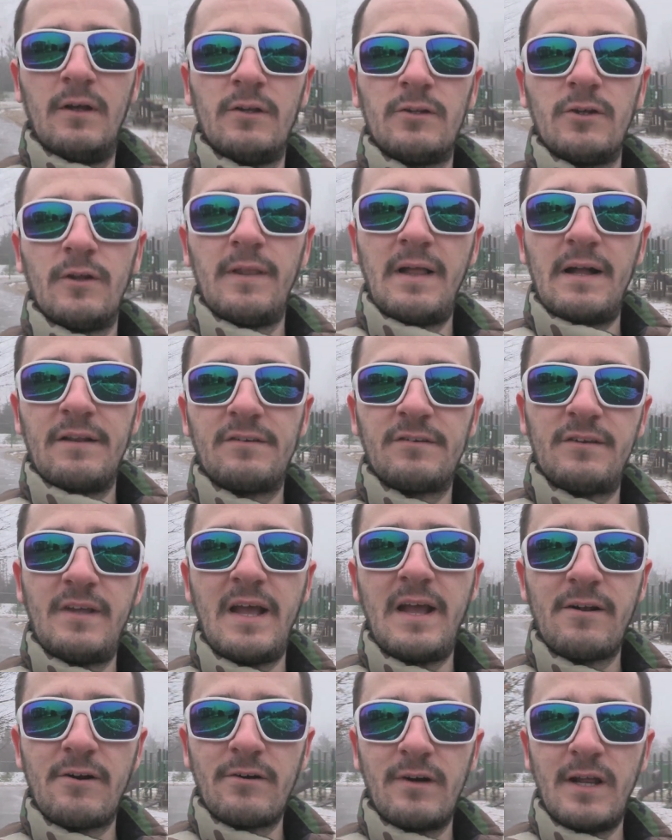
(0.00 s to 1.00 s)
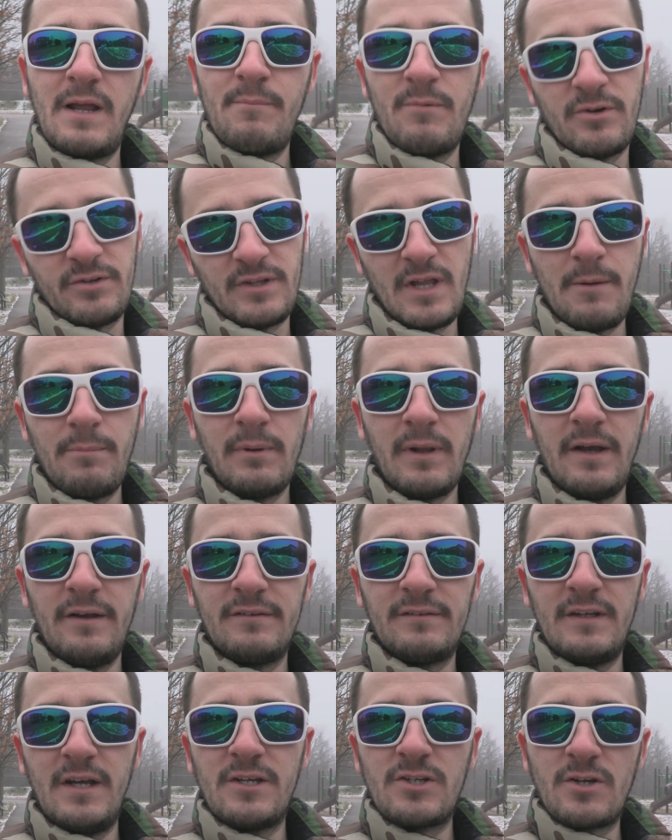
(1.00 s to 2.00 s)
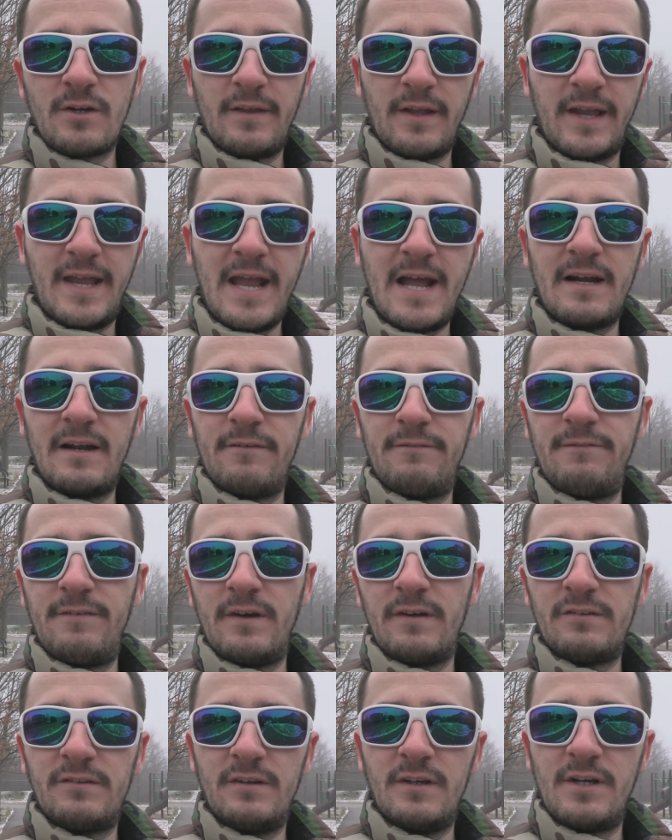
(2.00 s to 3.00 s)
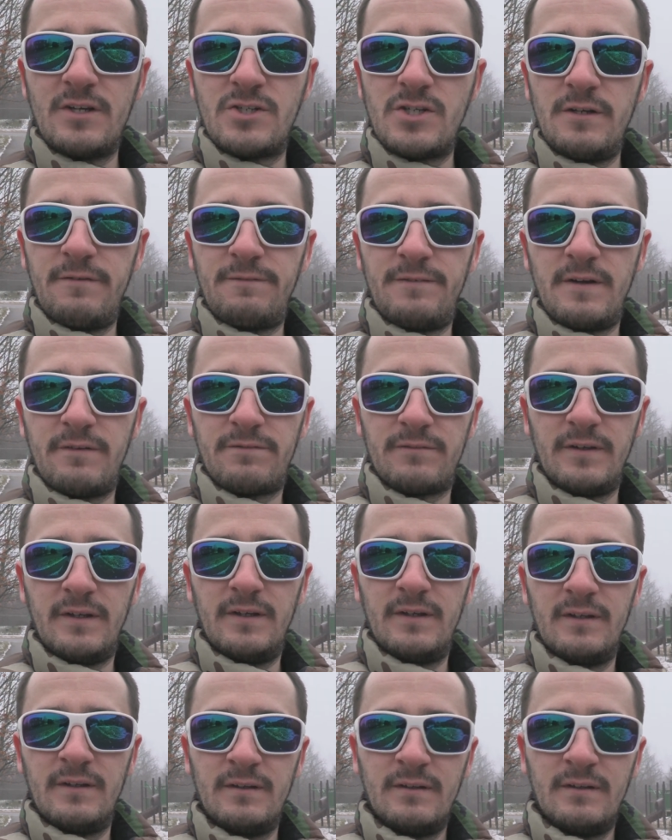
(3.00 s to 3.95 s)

So that's standard image stabilization on the Canon Vixia G50.